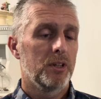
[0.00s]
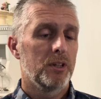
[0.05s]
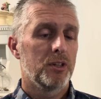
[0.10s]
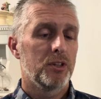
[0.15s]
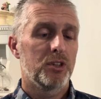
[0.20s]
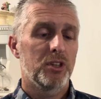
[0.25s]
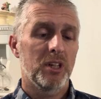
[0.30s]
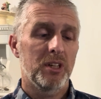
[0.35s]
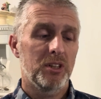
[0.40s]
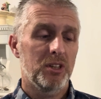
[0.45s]

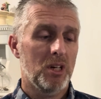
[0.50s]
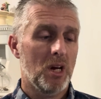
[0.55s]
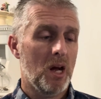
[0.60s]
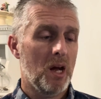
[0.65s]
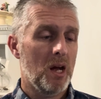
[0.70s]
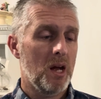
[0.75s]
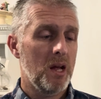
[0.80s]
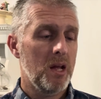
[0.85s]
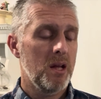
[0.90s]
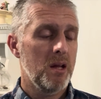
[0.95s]

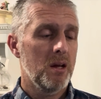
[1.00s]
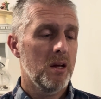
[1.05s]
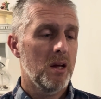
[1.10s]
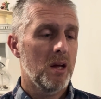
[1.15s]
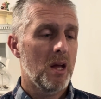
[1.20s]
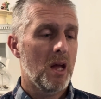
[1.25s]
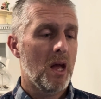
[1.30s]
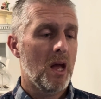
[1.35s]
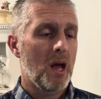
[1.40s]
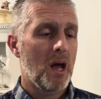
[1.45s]
Sheshai,
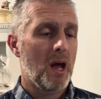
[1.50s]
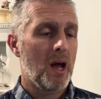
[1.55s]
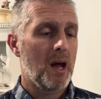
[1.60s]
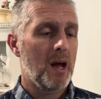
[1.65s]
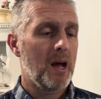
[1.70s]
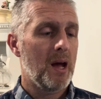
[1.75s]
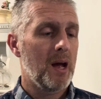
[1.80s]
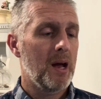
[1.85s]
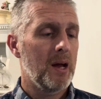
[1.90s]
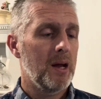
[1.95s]

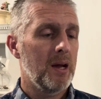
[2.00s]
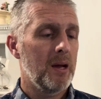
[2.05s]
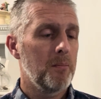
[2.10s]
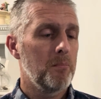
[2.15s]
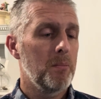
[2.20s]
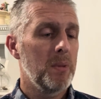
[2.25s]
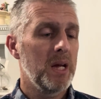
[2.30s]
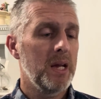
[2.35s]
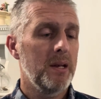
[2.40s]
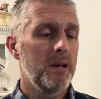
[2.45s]

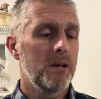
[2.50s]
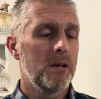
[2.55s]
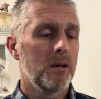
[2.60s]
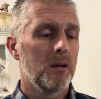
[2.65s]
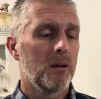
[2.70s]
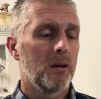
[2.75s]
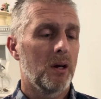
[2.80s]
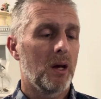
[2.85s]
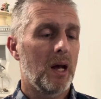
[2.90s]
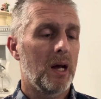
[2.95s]
Ahiman,
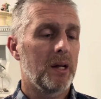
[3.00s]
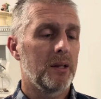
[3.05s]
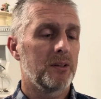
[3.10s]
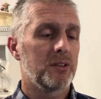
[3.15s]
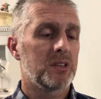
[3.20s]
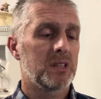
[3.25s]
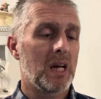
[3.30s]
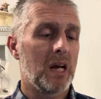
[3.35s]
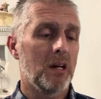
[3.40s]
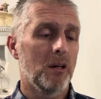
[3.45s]
and
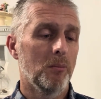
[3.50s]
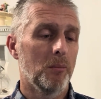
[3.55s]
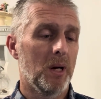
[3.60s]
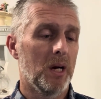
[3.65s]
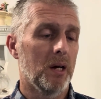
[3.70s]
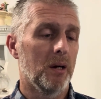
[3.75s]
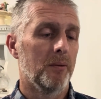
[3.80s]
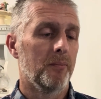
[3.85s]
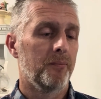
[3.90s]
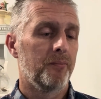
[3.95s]

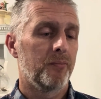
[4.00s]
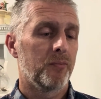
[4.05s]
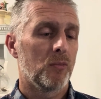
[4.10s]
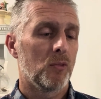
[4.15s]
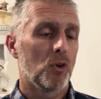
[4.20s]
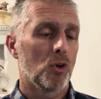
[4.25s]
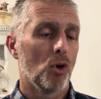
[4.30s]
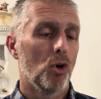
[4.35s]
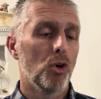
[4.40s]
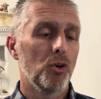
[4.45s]
Talmah,
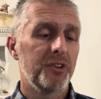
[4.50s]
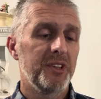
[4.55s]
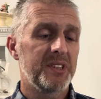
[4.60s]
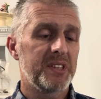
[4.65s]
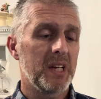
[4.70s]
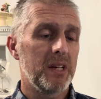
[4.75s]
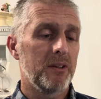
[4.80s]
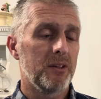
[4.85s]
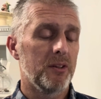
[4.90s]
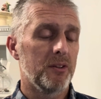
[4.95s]
all
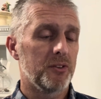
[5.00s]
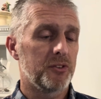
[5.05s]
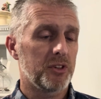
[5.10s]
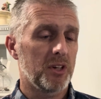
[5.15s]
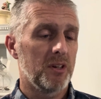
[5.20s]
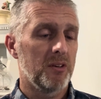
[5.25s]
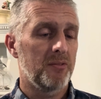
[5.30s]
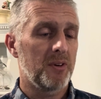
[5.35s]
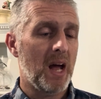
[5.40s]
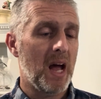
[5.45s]
descendants
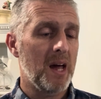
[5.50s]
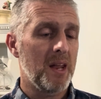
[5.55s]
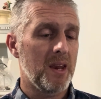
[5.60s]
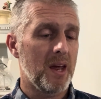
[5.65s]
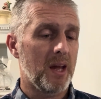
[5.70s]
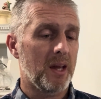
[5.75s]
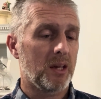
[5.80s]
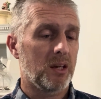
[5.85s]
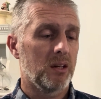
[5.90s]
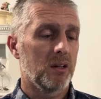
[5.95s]
of
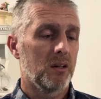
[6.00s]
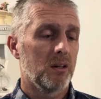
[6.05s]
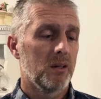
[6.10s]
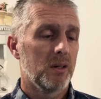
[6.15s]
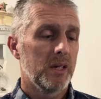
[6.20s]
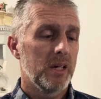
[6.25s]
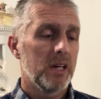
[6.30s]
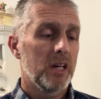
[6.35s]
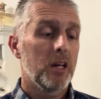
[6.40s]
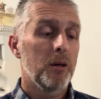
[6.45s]
Anak.
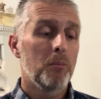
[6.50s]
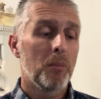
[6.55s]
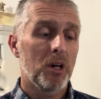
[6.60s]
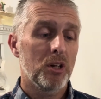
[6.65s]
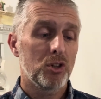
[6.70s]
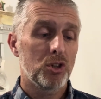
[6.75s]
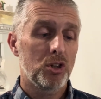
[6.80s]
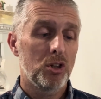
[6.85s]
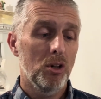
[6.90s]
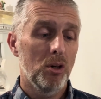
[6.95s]
He
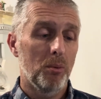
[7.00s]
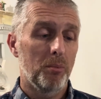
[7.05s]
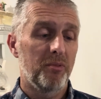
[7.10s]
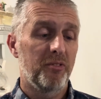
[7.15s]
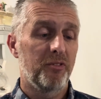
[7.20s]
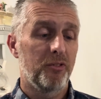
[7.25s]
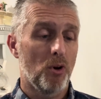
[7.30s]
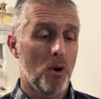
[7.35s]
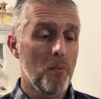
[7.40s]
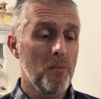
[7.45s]
marched up
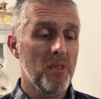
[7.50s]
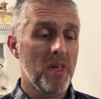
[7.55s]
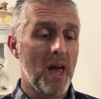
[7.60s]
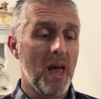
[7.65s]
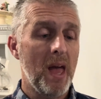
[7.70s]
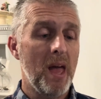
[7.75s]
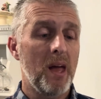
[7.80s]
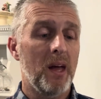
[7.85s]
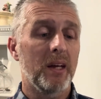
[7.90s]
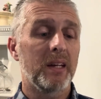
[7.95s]
from
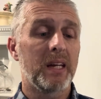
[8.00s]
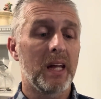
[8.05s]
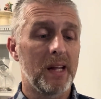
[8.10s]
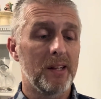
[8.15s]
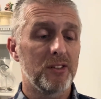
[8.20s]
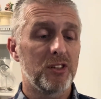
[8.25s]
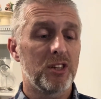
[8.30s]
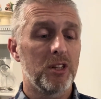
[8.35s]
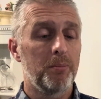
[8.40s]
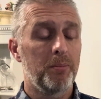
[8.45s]
there
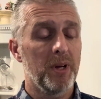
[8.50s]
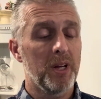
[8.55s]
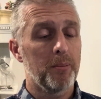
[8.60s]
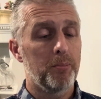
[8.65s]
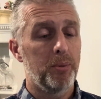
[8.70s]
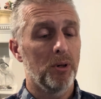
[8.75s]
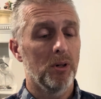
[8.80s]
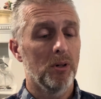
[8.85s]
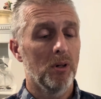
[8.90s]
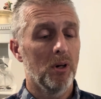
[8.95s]
against the
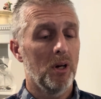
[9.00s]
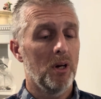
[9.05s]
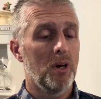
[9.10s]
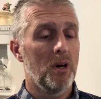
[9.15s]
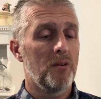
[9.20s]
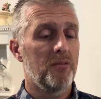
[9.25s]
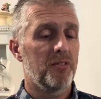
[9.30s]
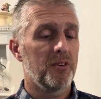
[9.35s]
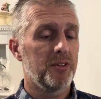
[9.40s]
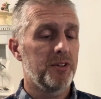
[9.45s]
people
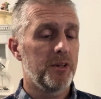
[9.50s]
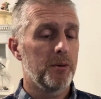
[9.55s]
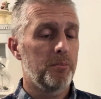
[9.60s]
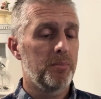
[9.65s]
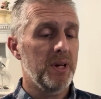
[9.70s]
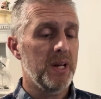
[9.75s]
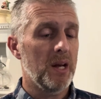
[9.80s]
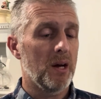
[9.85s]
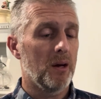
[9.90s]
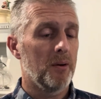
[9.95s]
of
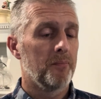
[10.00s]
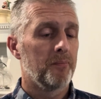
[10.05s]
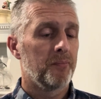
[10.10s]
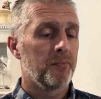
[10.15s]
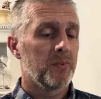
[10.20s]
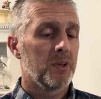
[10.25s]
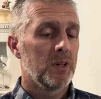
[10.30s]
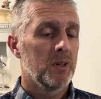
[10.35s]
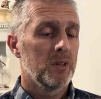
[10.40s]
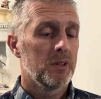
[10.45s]
Debir.
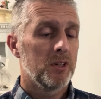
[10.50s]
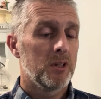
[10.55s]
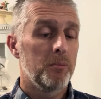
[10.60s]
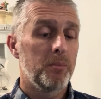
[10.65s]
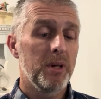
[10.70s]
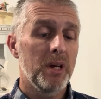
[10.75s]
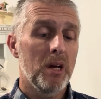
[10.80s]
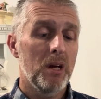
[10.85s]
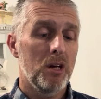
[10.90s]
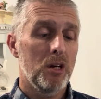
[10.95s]

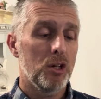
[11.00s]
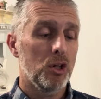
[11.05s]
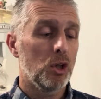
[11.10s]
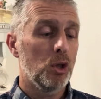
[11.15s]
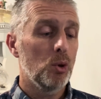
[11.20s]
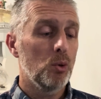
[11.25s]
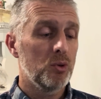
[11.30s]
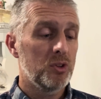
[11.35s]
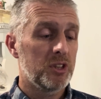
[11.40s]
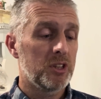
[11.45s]
Debir
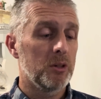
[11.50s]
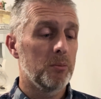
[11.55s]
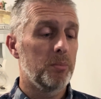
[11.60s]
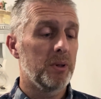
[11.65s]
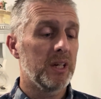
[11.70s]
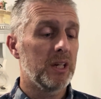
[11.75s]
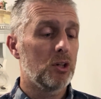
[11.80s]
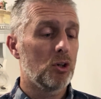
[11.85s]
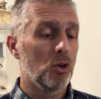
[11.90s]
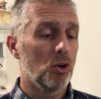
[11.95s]
used to
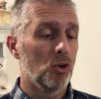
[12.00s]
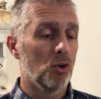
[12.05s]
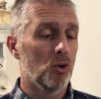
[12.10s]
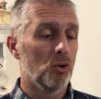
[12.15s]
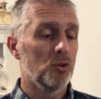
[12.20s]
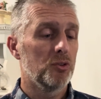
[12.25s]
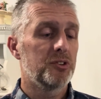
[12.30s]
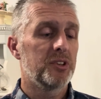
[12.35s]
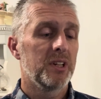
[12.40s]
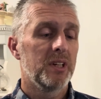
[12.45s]
be
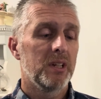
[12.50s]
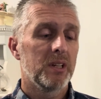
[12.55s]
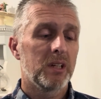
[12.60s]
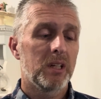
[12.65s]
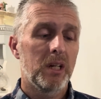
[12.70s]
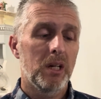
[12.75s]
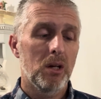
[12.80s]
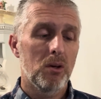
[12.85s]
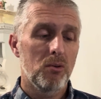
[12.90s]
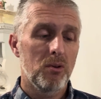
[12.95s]
called
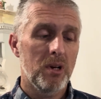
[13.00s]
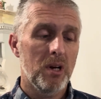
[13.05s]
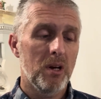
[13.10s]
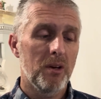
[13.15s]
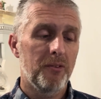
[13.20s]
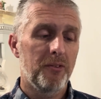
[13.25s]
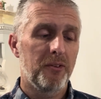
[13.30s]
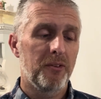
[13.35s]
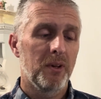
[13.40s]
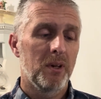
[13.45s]

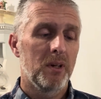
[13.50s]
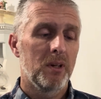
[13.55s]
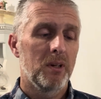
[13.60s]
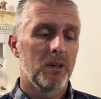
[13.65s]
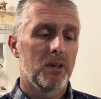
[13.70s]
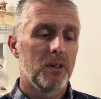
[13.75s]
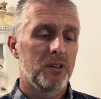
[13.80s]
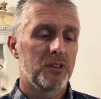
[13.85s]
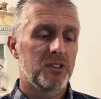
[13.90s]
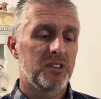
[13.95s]
Kiriath
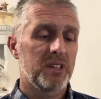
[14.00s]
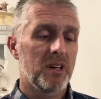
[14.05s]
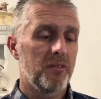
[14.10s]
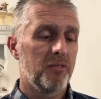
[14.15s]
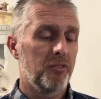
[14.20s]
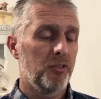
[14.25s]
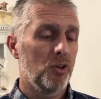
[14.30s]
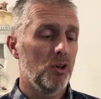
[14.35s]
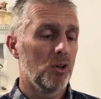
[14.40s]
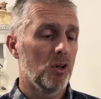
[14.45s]

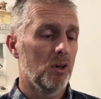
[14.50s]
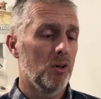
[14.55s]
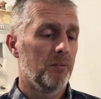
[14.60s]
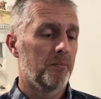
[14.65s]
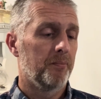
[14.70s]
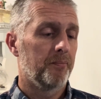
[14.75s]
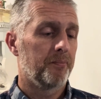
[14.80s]
Sepher.